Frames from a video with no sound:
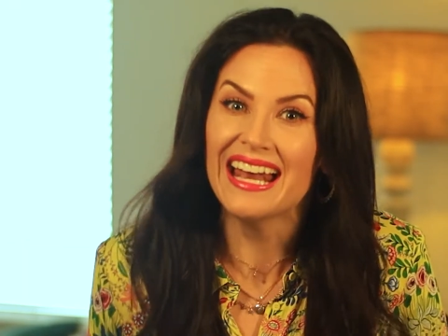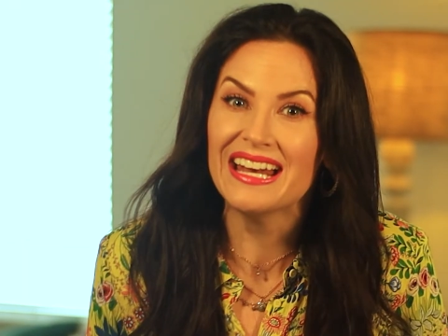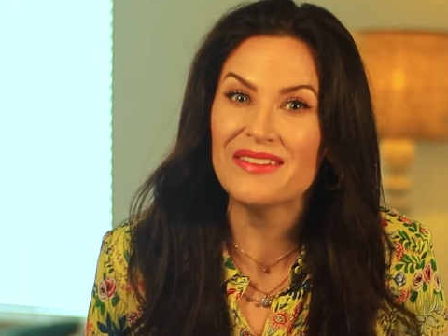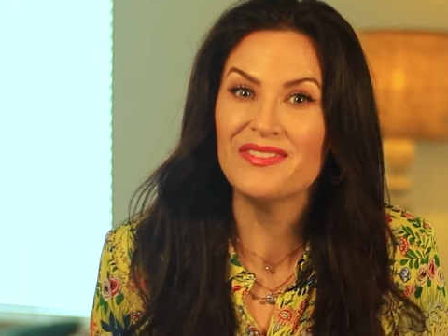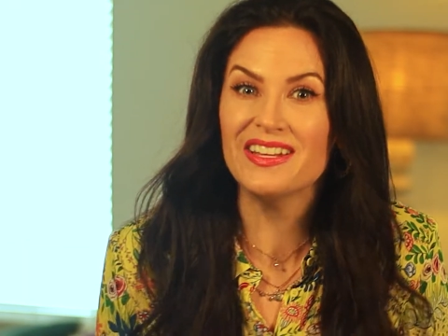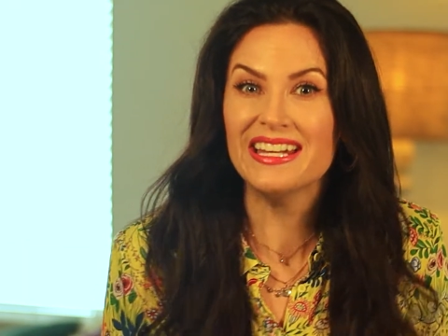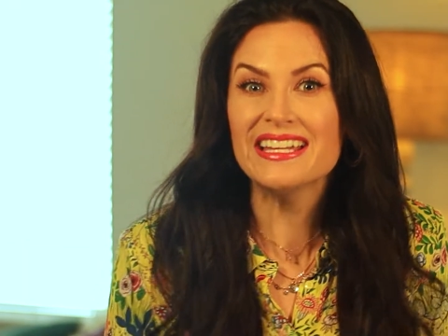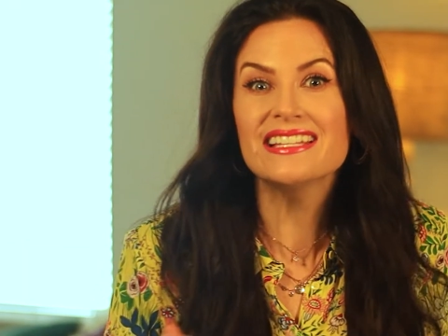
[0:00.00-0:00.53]
And
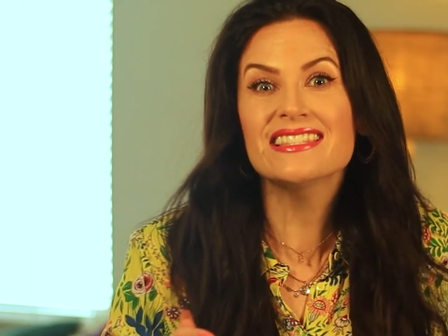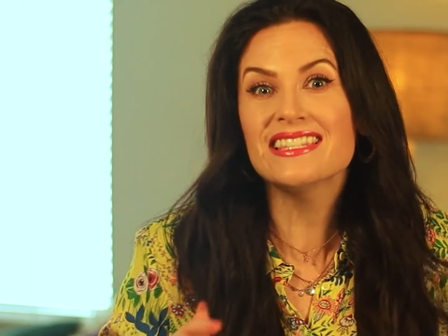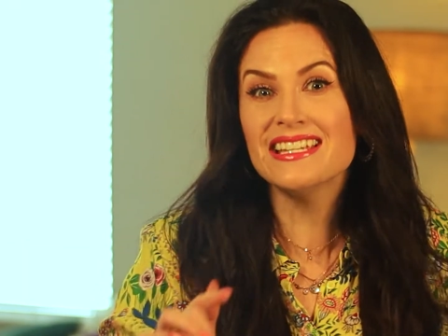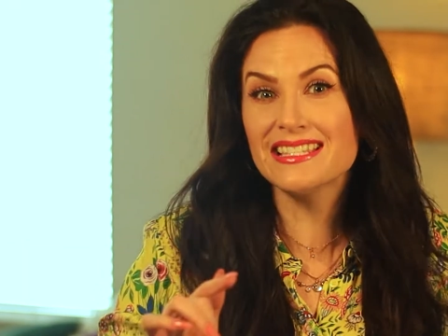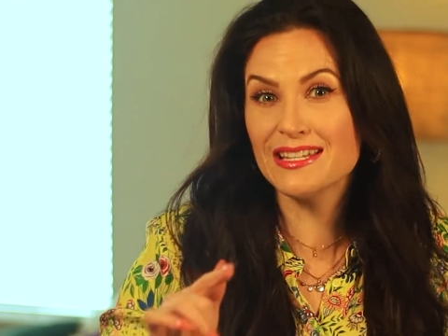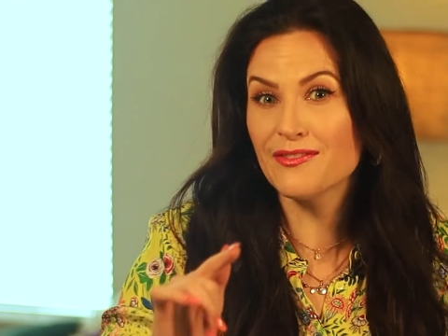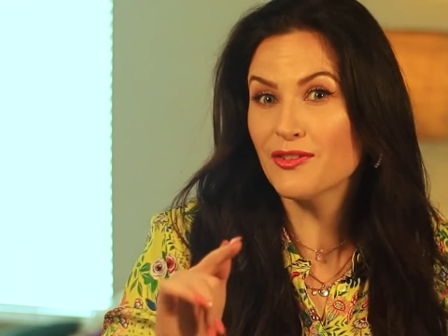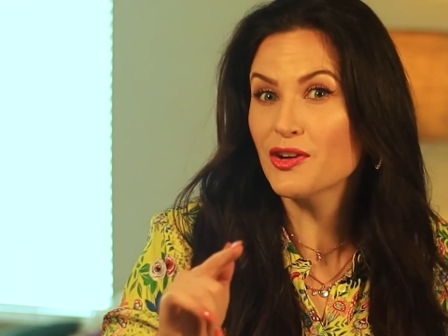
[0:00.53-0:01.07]
if it is
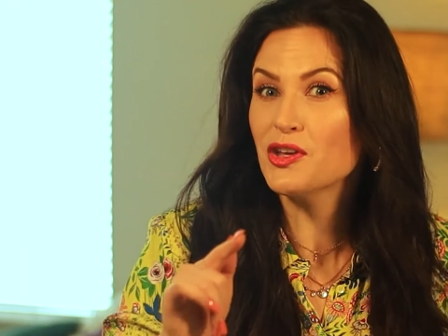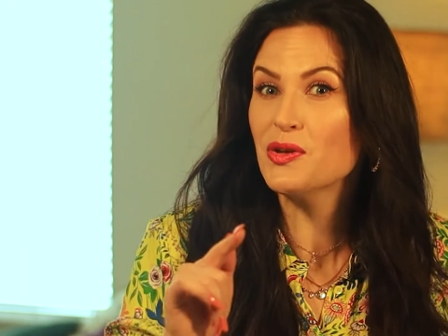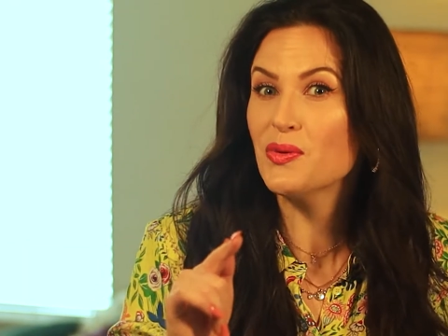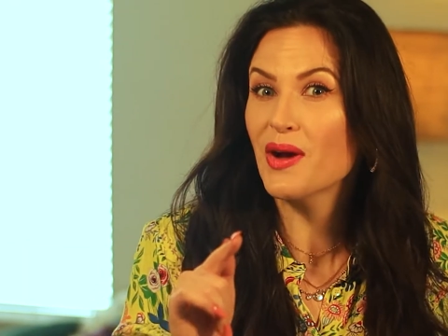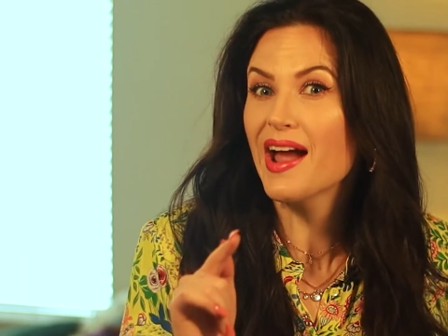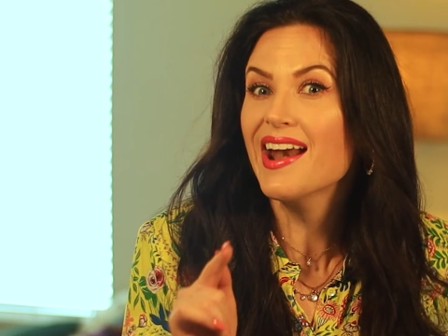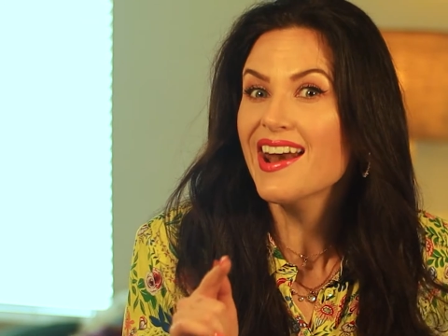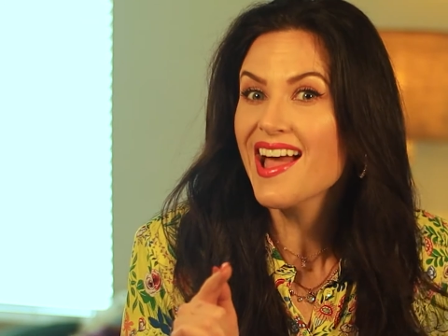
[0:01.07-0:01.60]
easy for you
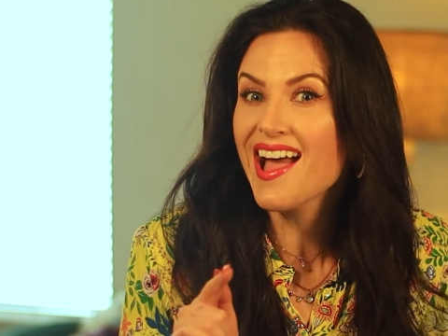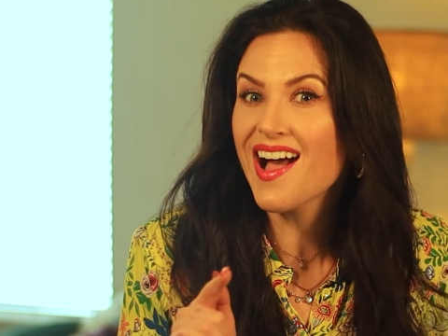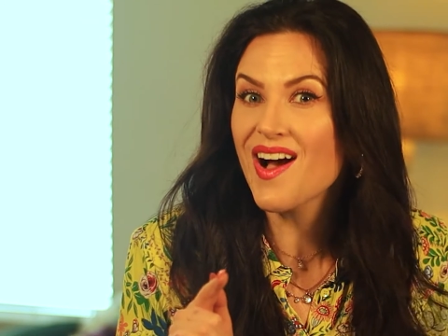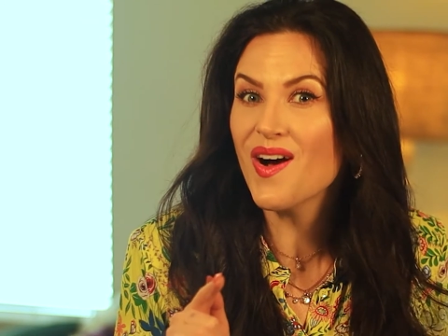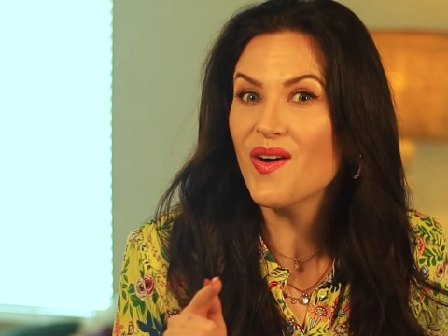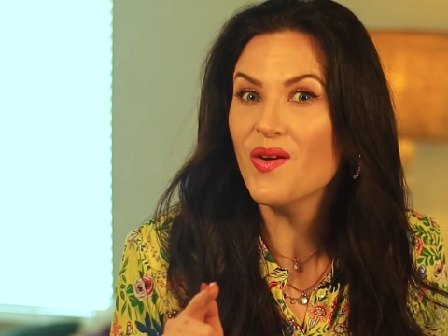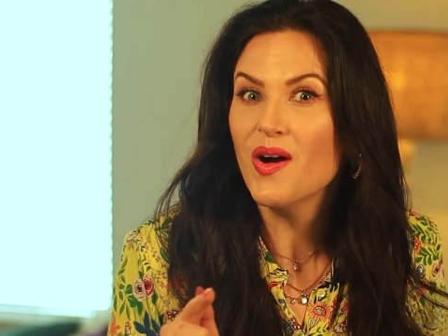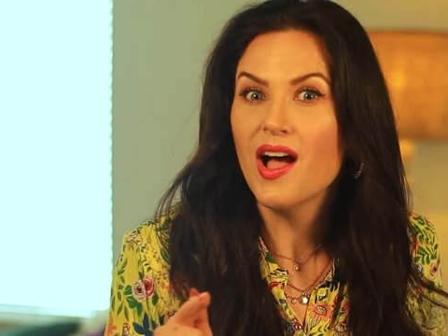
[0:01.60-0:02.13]
right
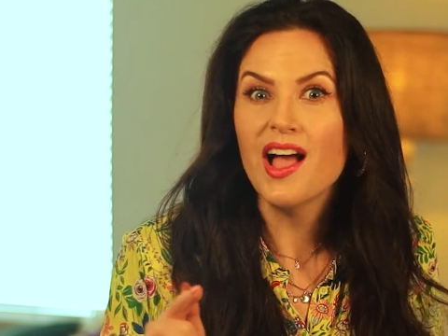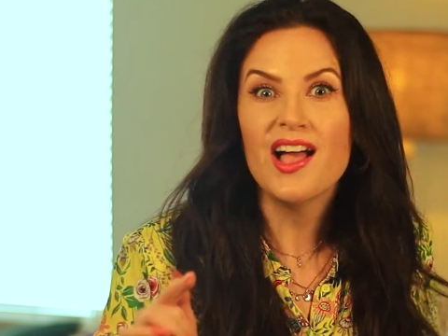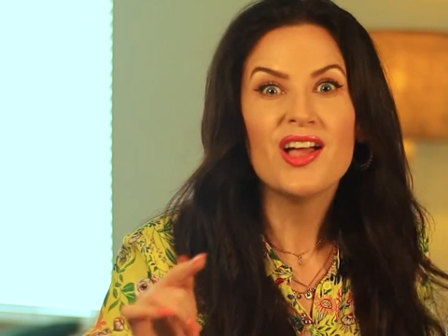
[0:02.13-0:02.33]
now,